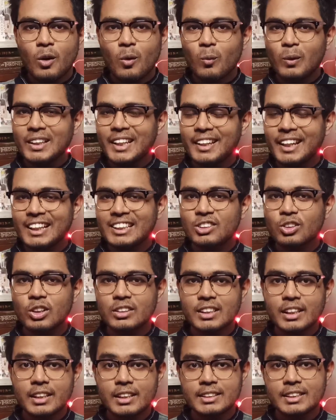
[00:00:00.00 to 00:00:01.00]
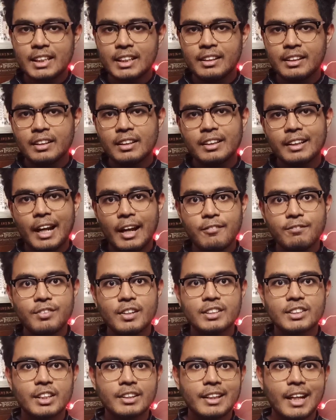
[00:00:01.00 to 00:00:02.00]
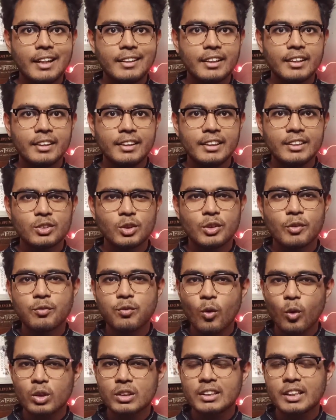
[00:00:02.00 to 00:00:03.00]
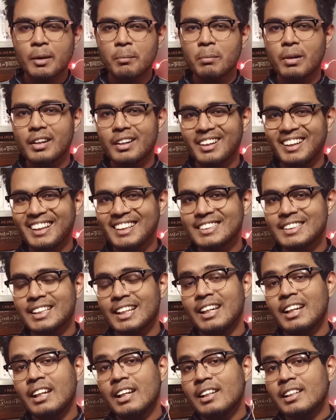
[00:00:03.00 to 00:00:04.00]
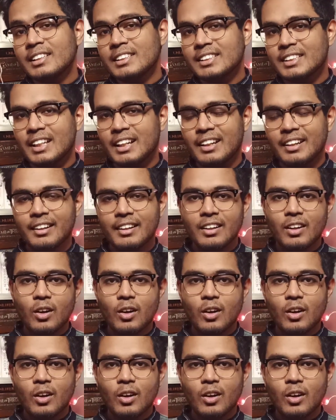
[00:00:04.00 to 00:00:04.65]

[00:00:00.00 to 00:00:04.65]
Well, the next author is in crime fiction category, so the fourth number is Sir